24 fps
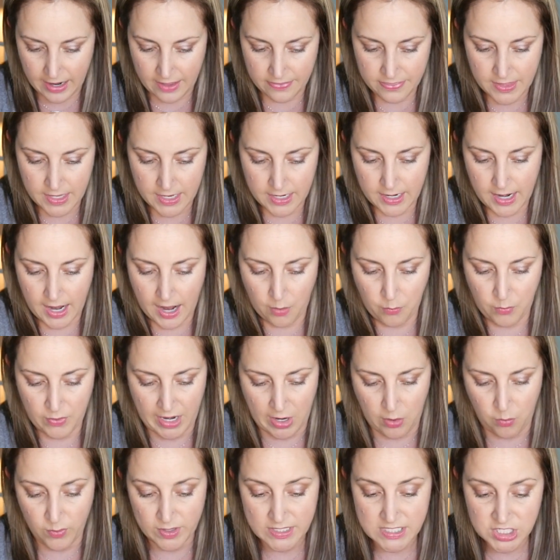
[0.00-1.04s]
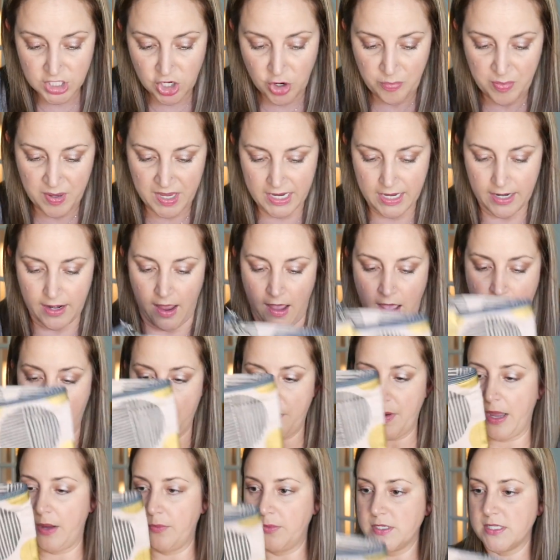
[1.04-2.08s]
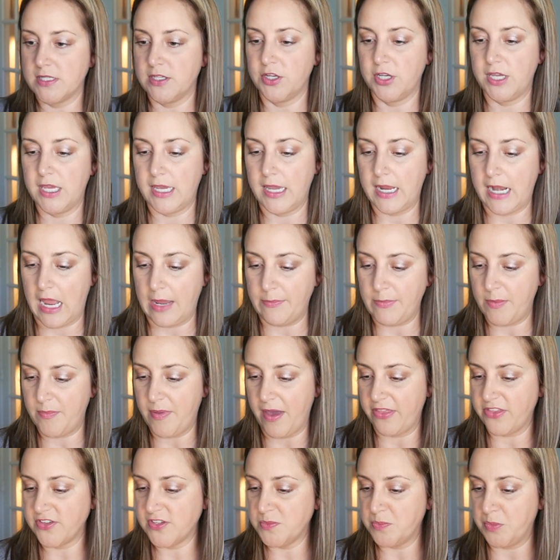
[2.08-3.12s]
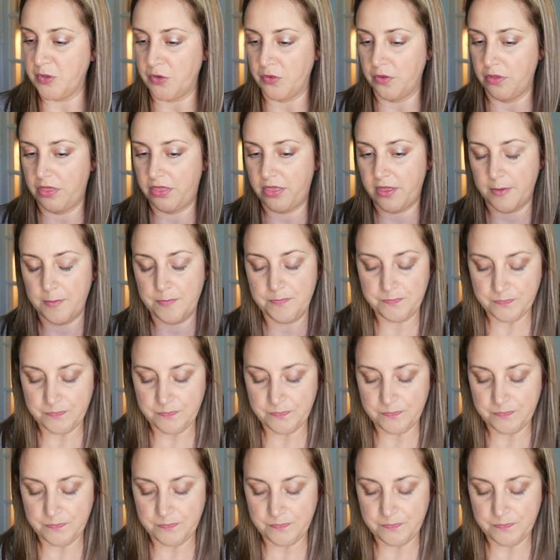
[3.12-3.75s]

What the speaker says: and then when I went to go pick it up, I was looking at Amy Beth's booth,